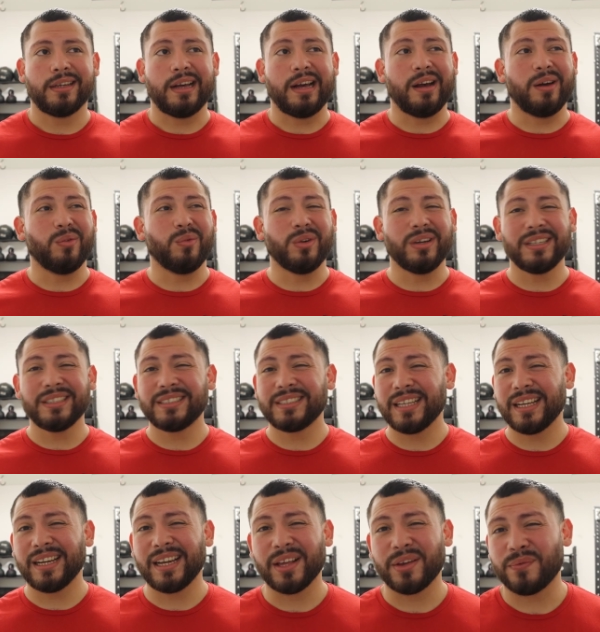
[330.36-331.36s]
I want to
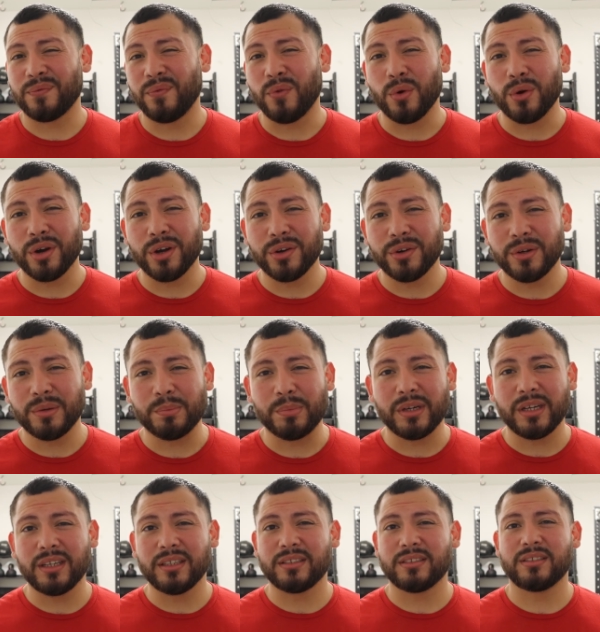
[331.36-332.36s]
say like 400
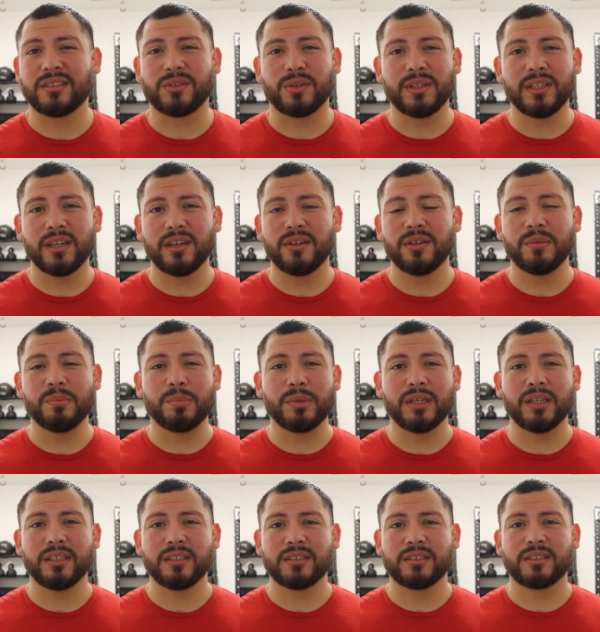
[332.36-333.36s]
bucks, 300
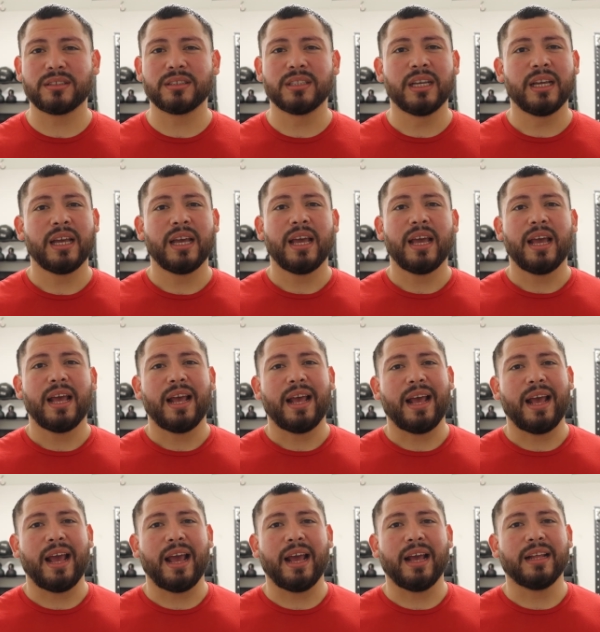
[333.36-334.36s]
bucks,
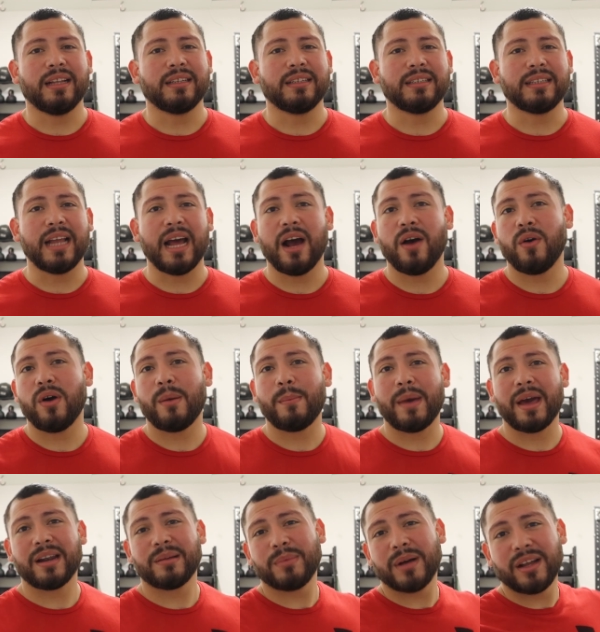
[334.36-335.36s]
and now I'm
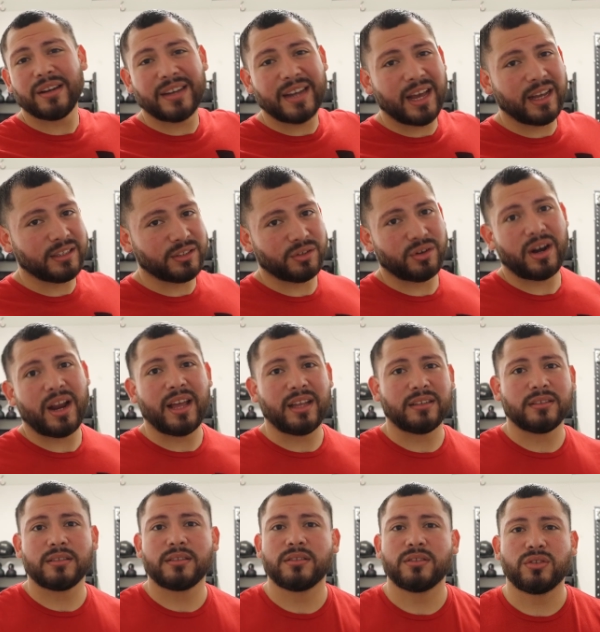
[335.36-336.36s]
at about 9 grand.
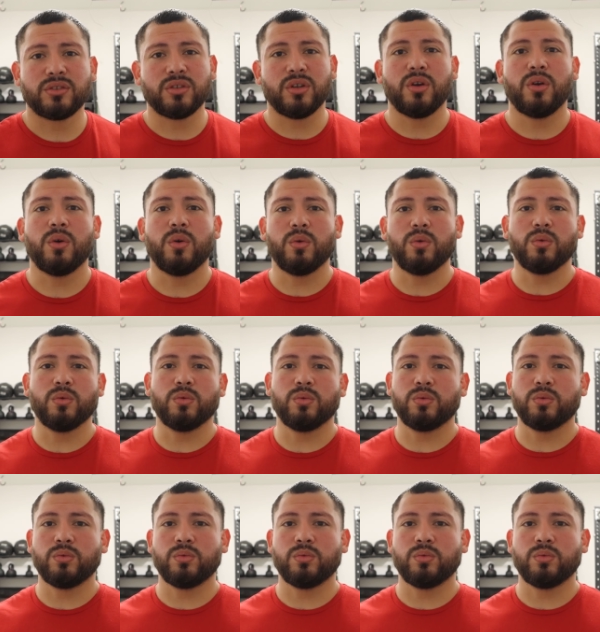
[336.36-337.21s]
So